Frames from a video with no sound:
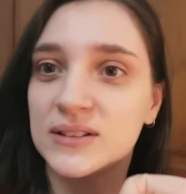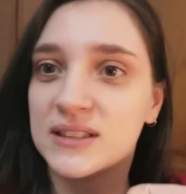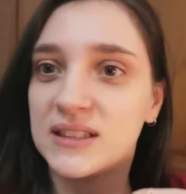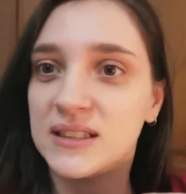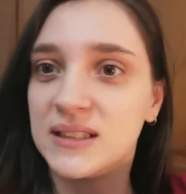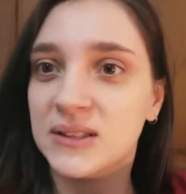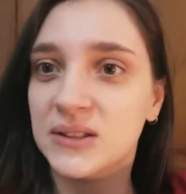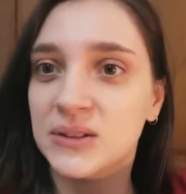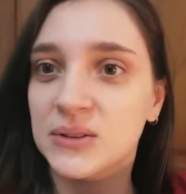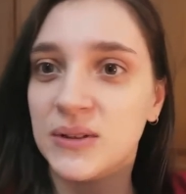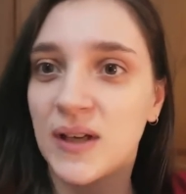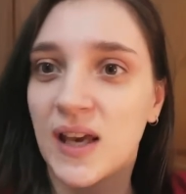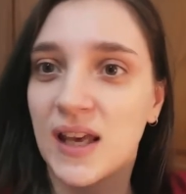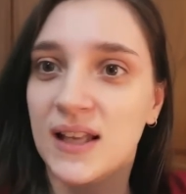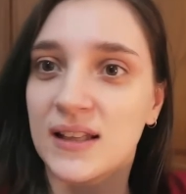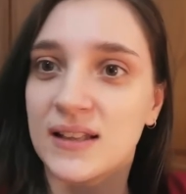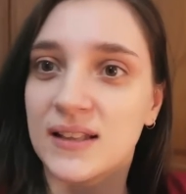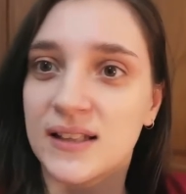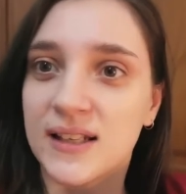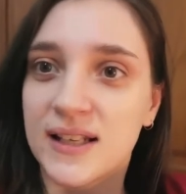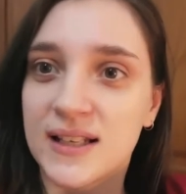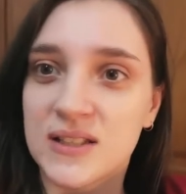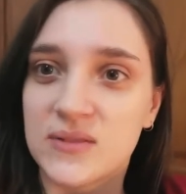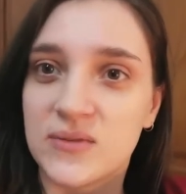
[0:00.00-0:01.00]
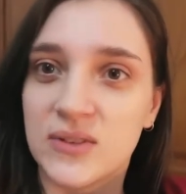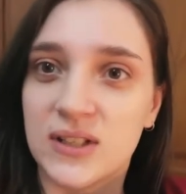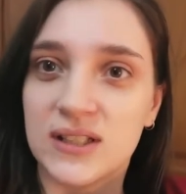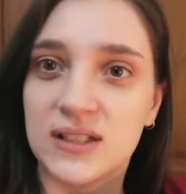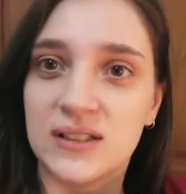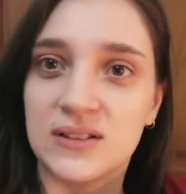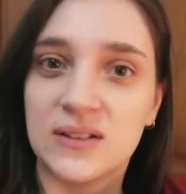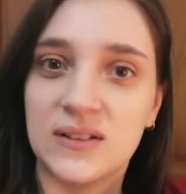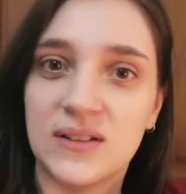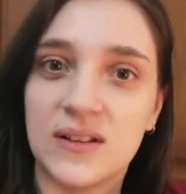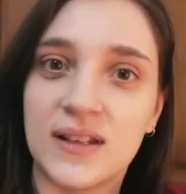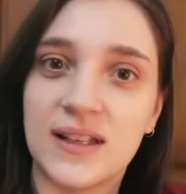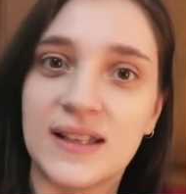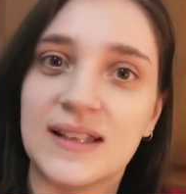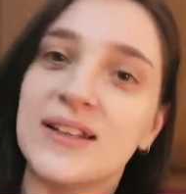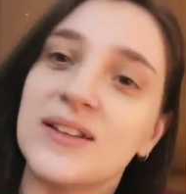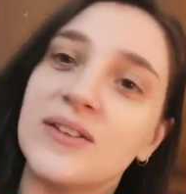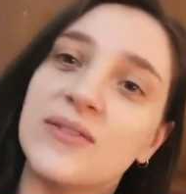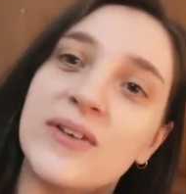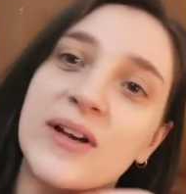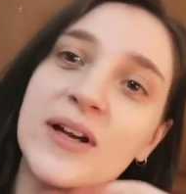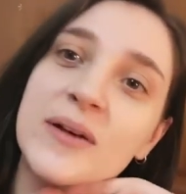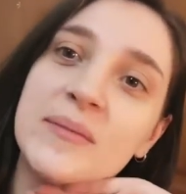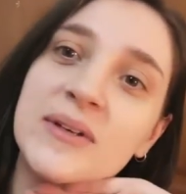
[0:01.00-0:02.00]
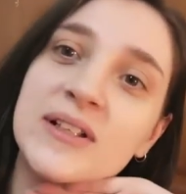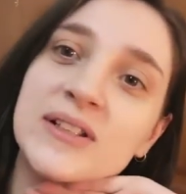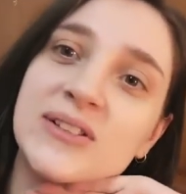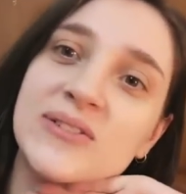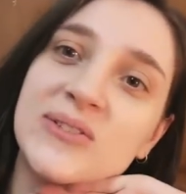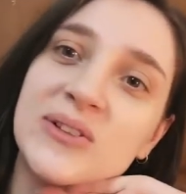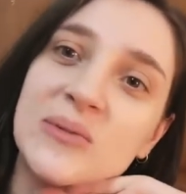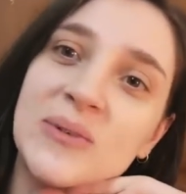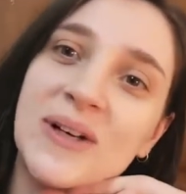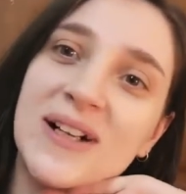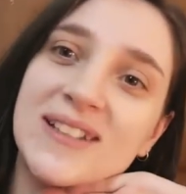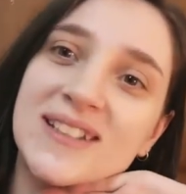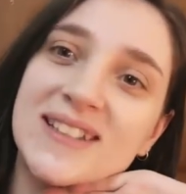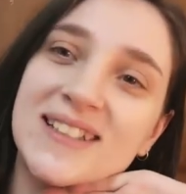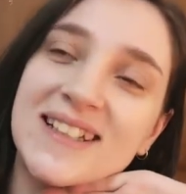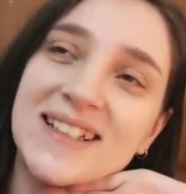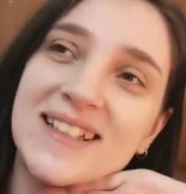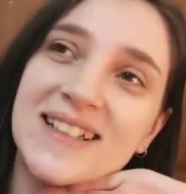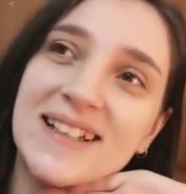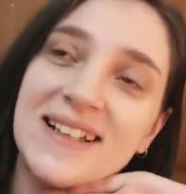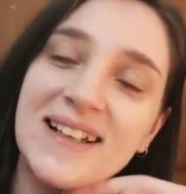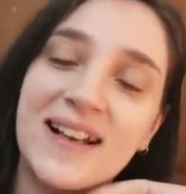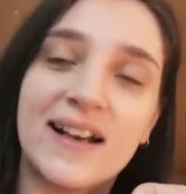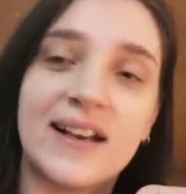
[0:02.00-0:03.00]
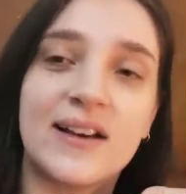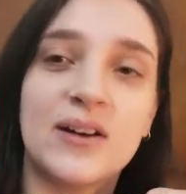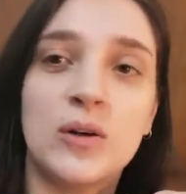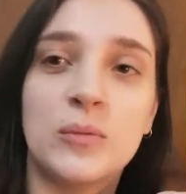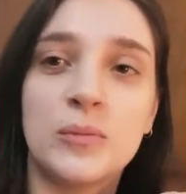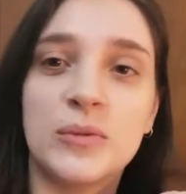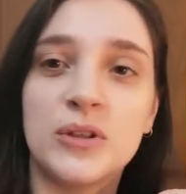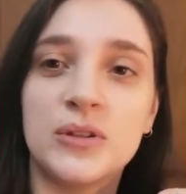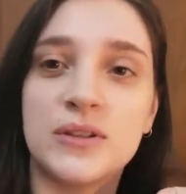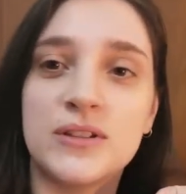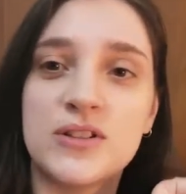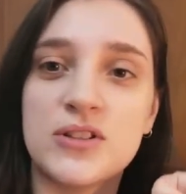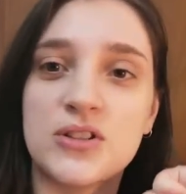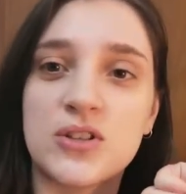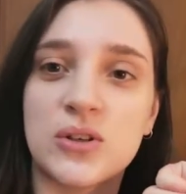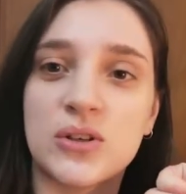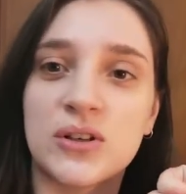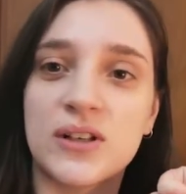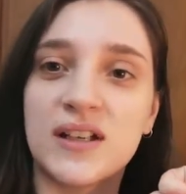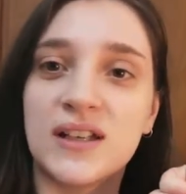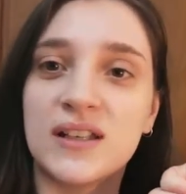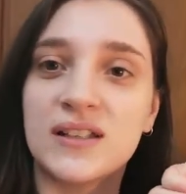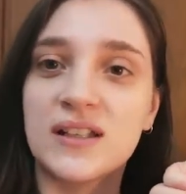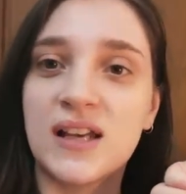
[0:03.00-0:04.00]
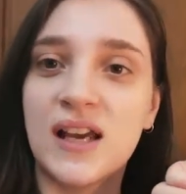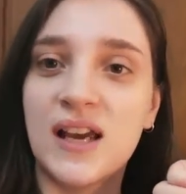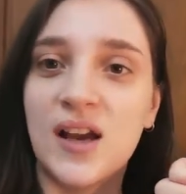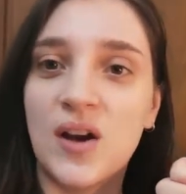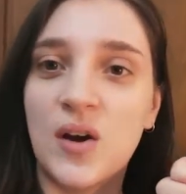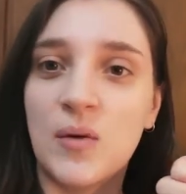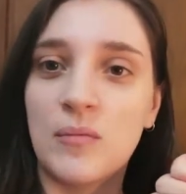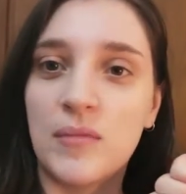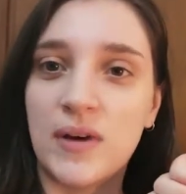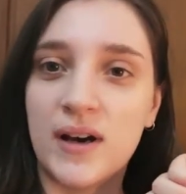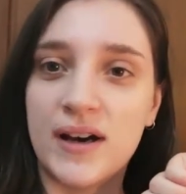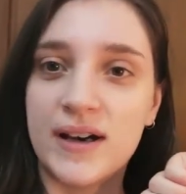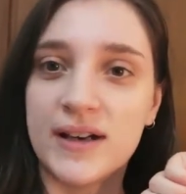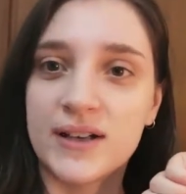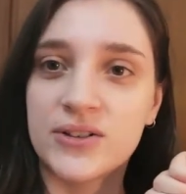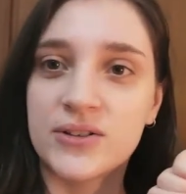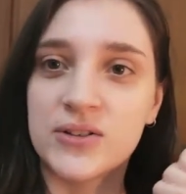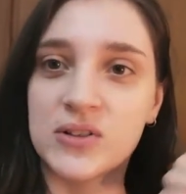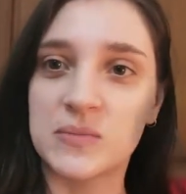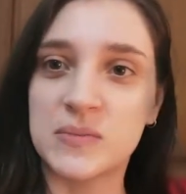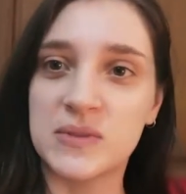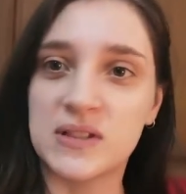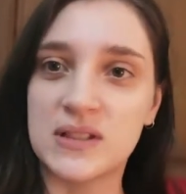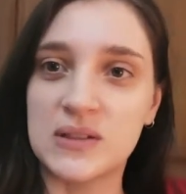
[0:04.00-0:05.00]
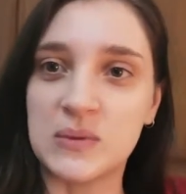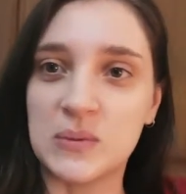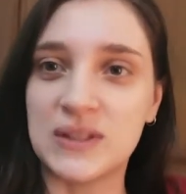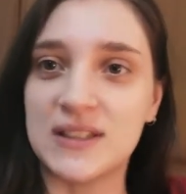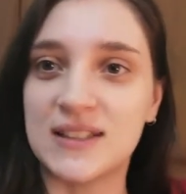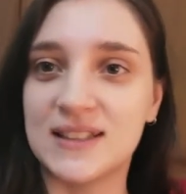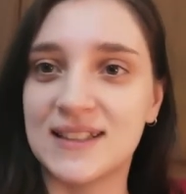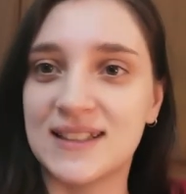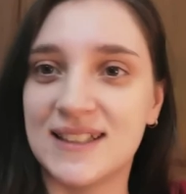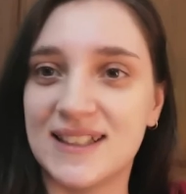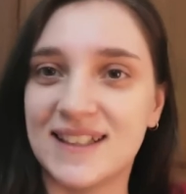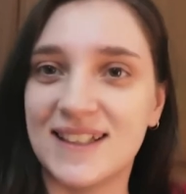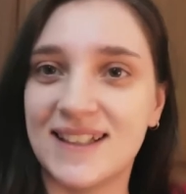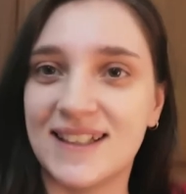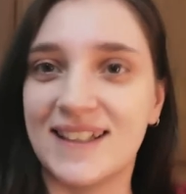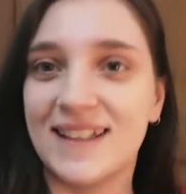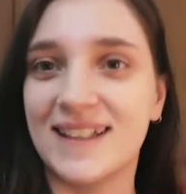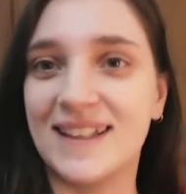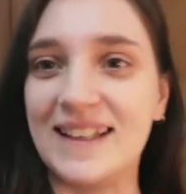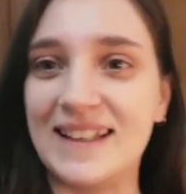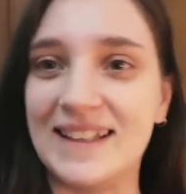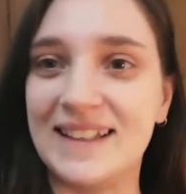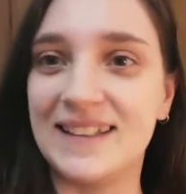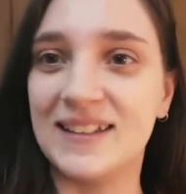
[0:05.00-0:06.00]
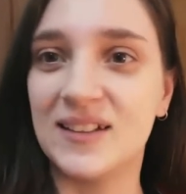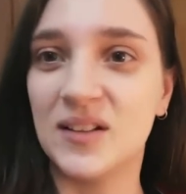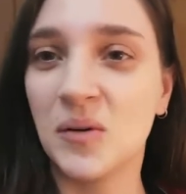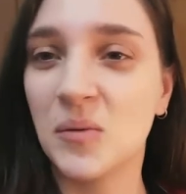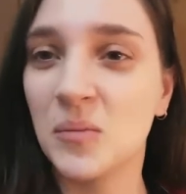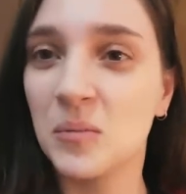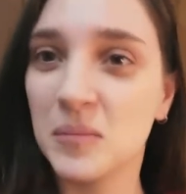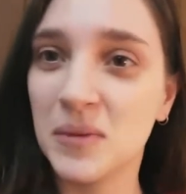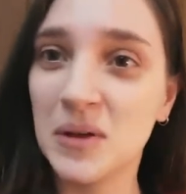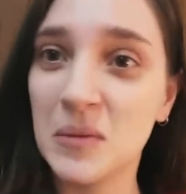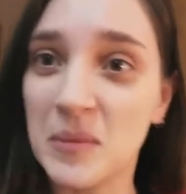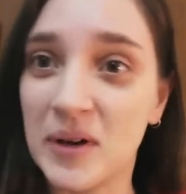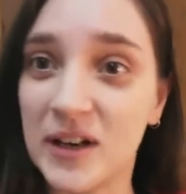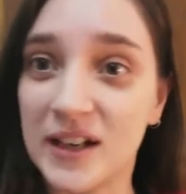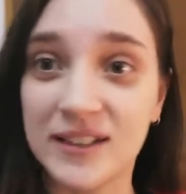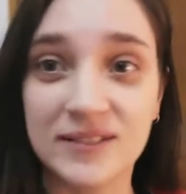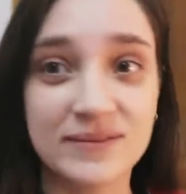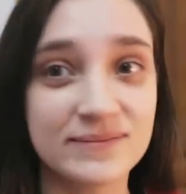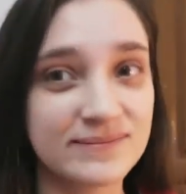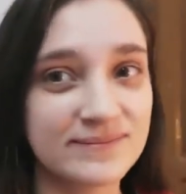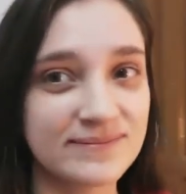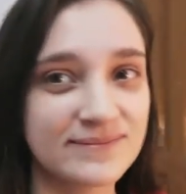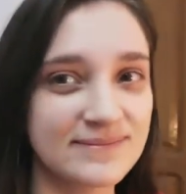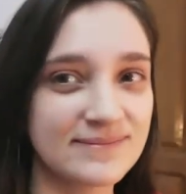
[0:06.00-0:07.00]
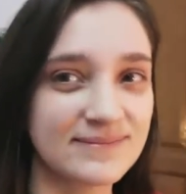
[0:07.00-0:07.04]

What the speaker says: will see you in the next video. Thank you very much for watching. I hope you enjoyed my Christmassy week in Myanmar.